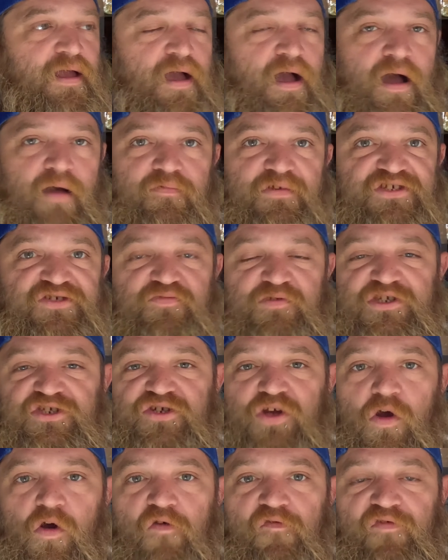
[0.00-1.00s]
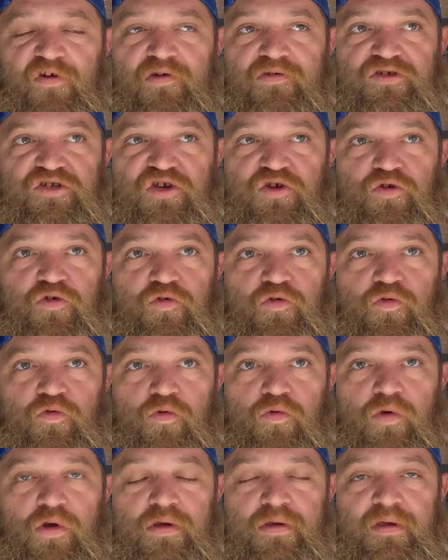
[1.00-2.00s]
Uh, we switched over
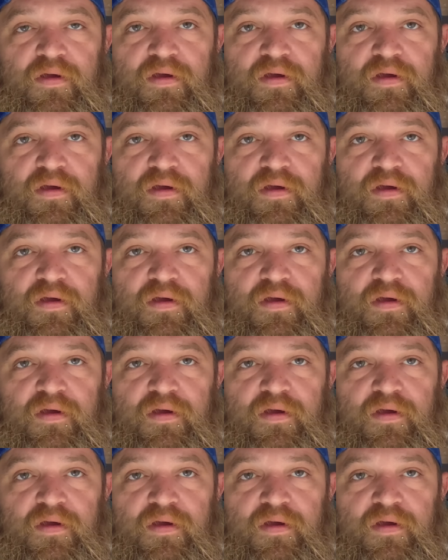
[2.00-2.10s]
to